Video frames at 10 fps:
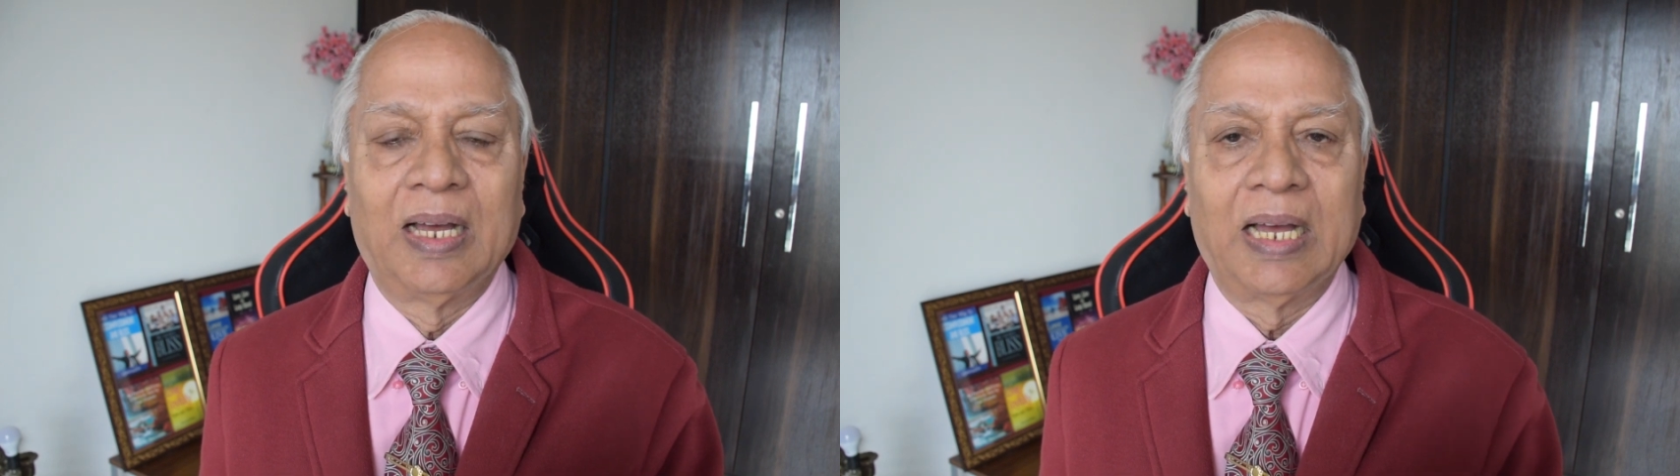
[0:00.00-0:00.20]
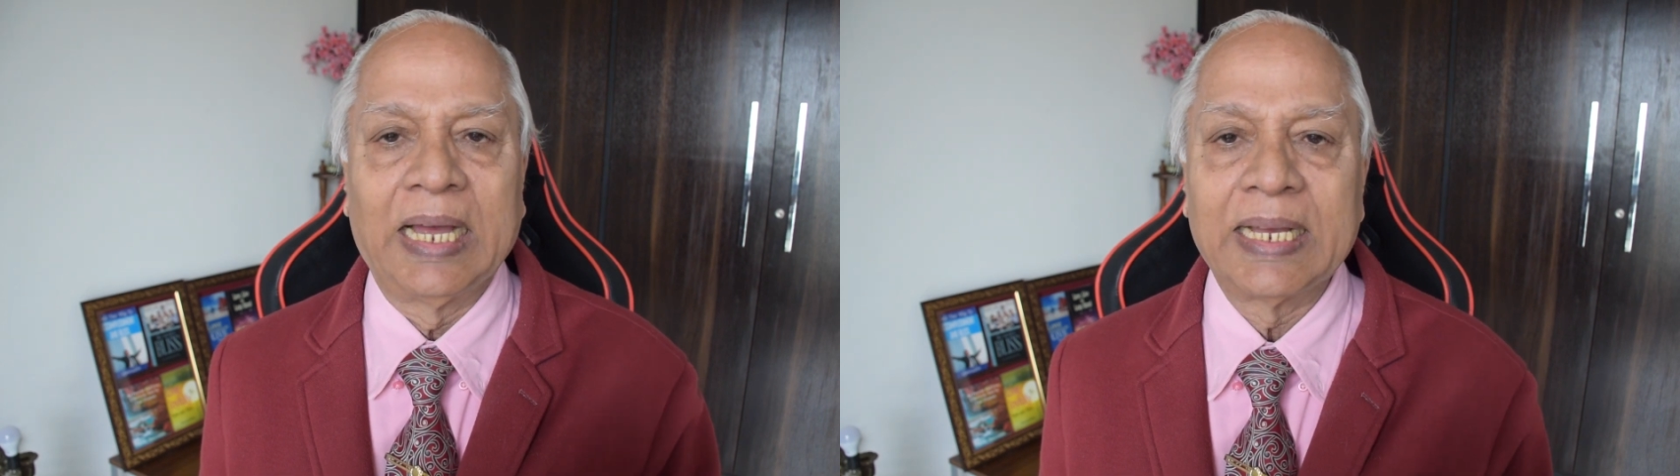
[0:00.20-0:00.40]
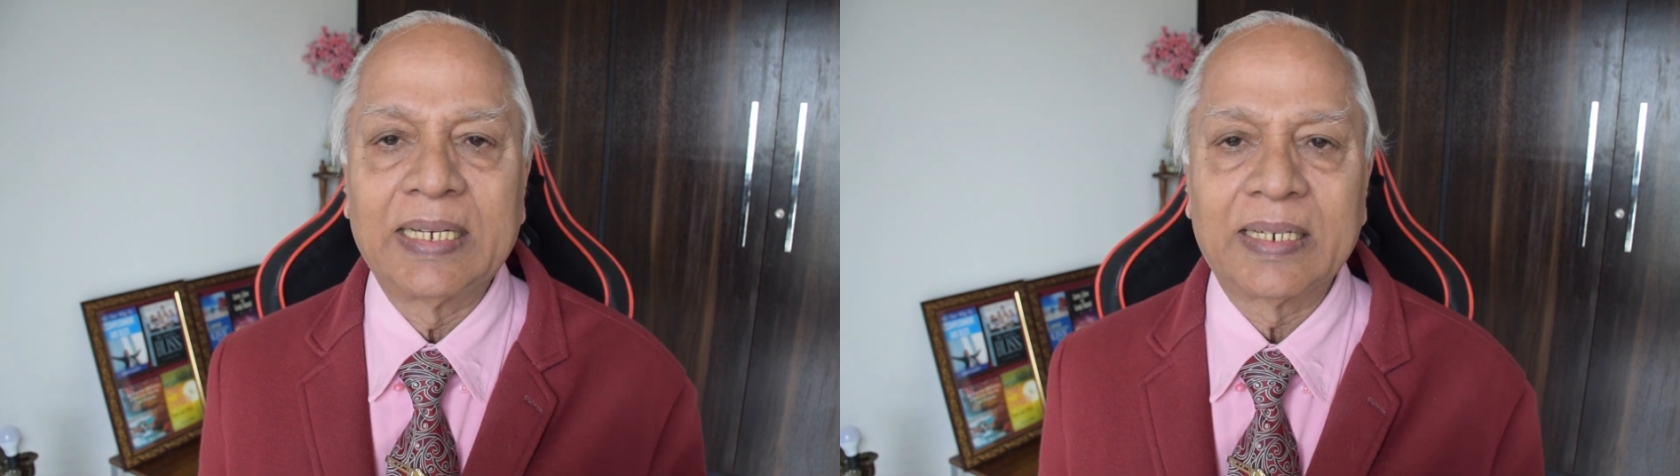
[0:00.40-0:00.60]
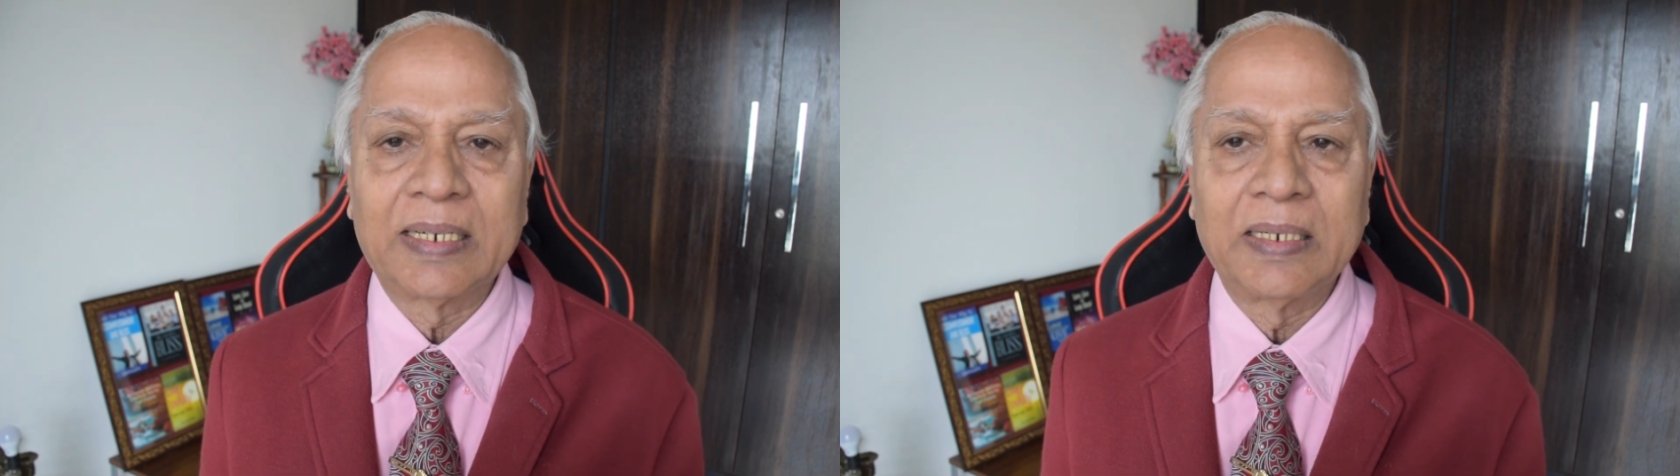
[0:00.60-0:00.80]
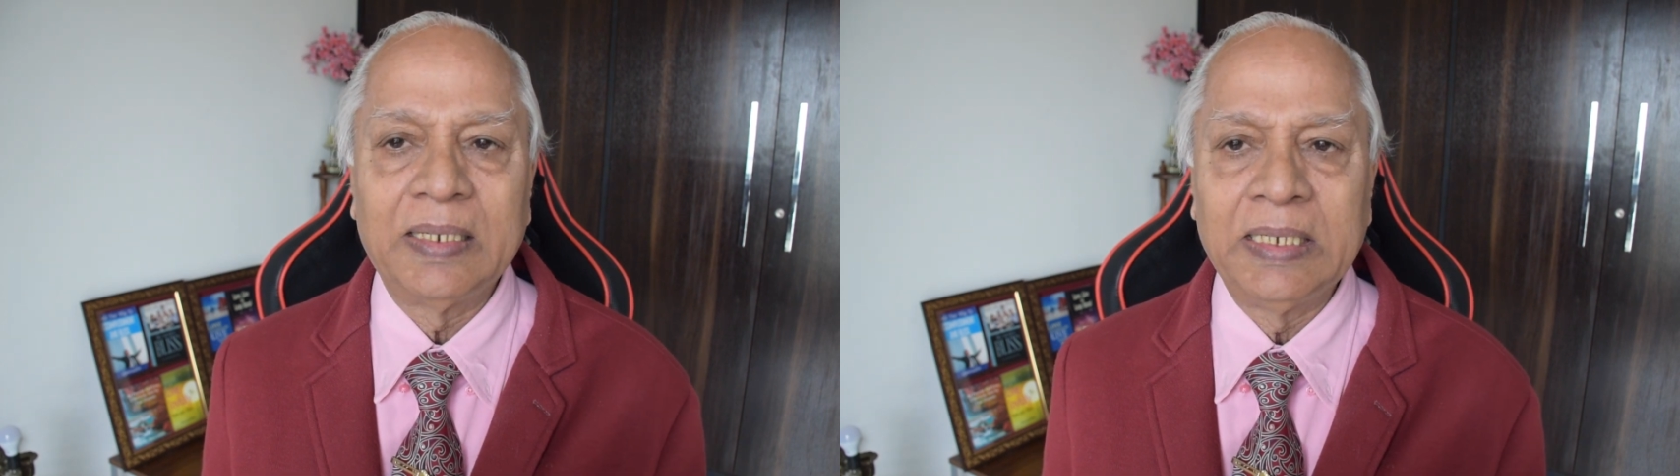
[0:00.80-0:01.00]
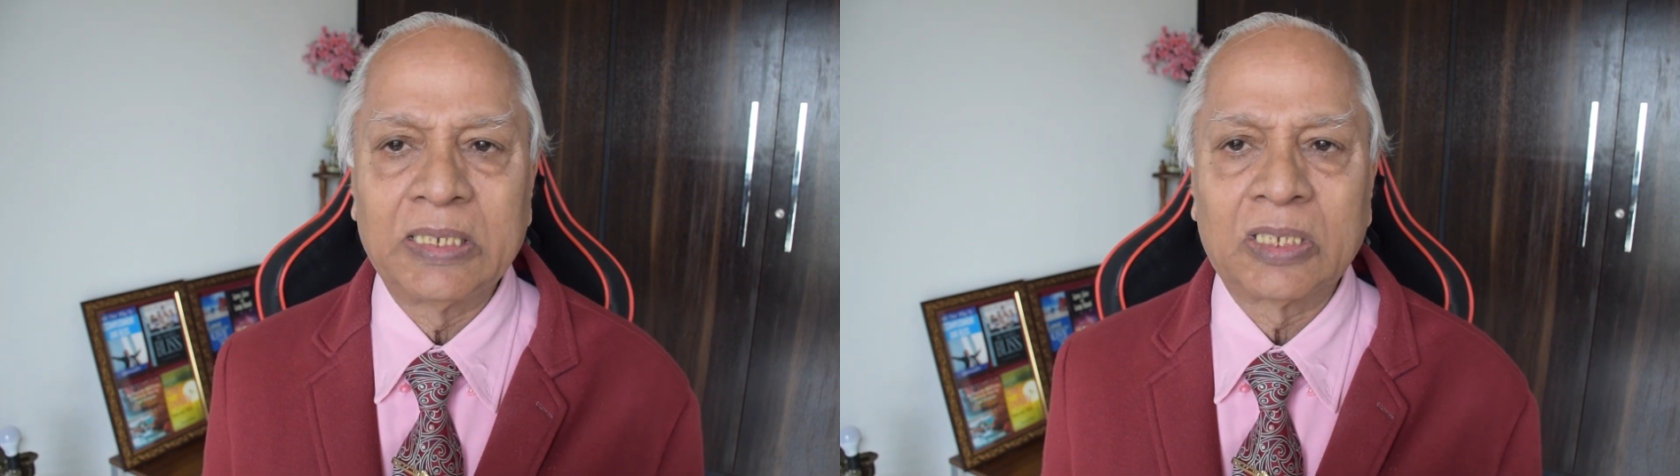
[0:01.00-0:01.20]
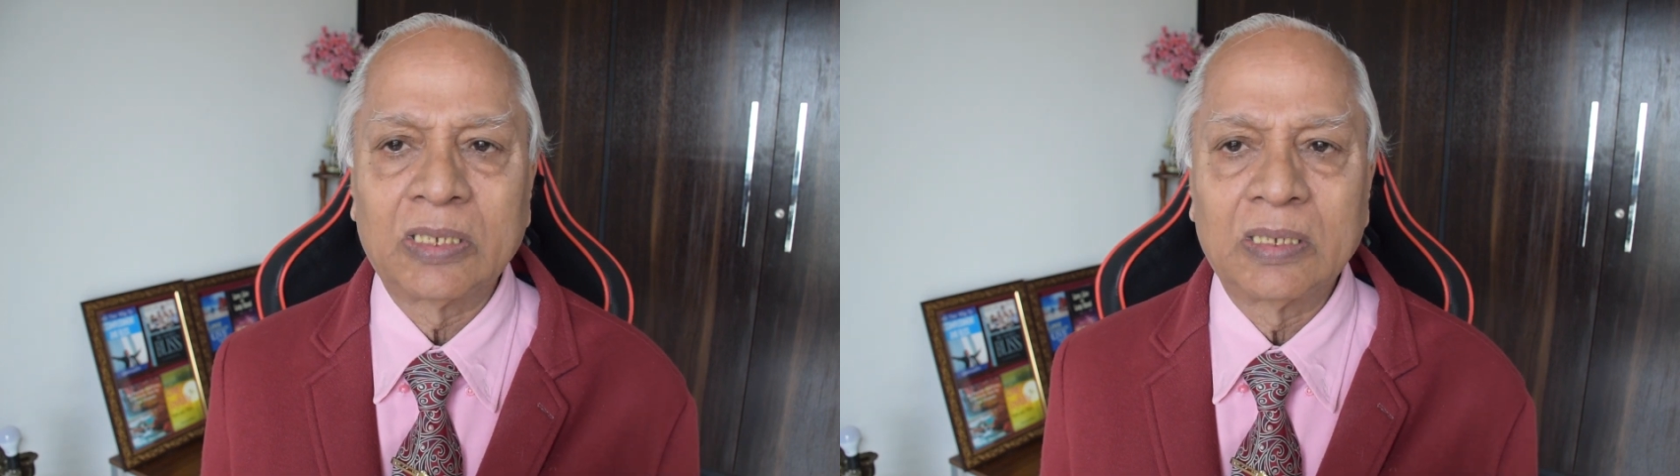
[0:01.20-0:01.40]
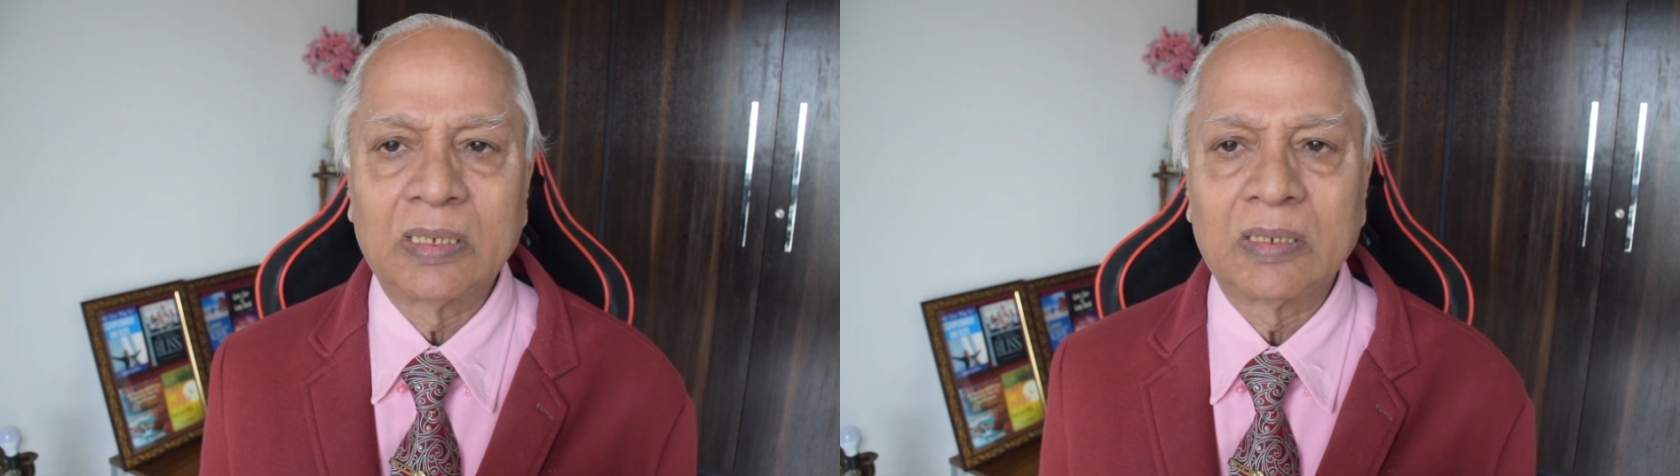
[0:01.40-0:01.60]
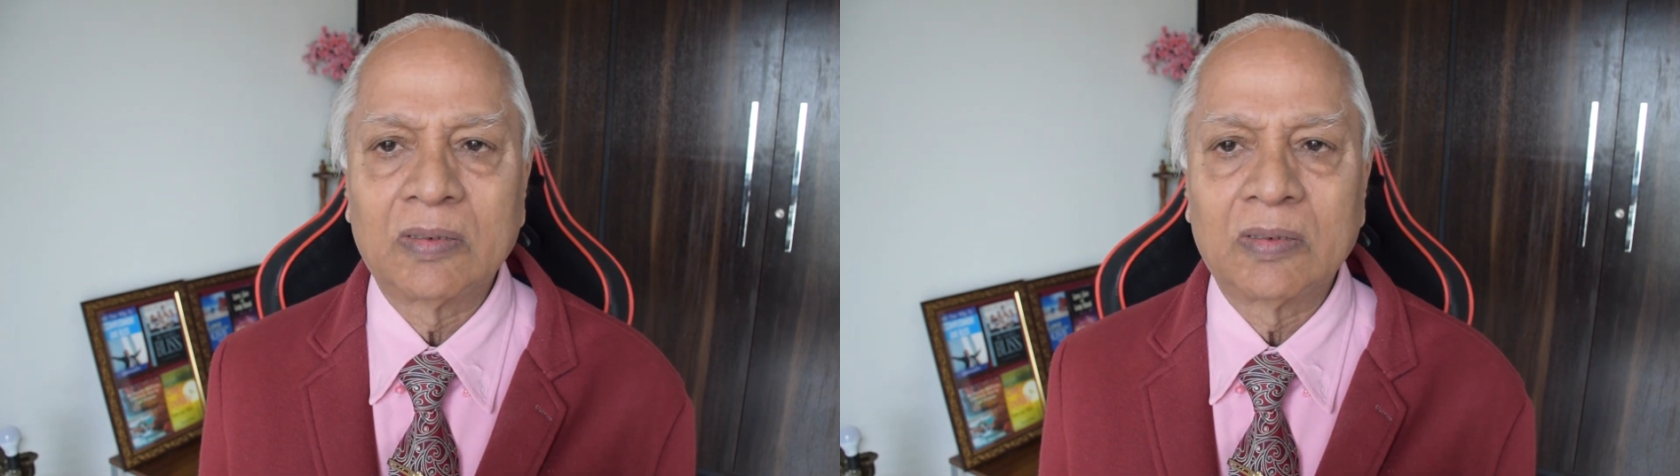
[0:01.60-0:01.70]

Anger is